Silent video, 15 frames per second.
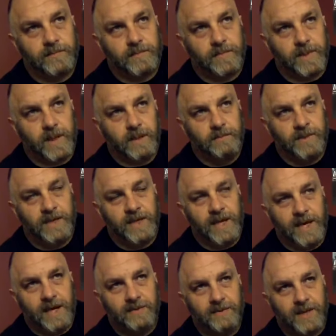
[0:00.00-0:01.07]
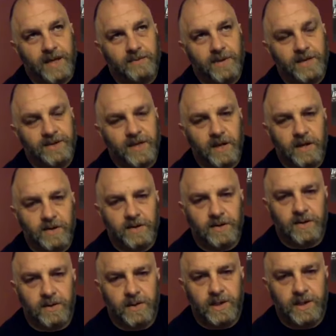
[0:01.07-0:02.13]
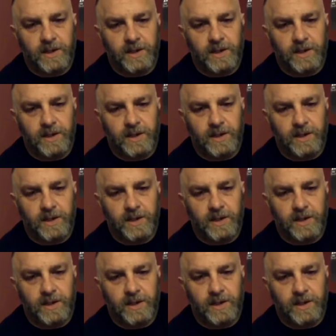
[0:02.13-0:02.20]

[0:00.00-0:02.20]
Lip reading: But yeah, I read the article, and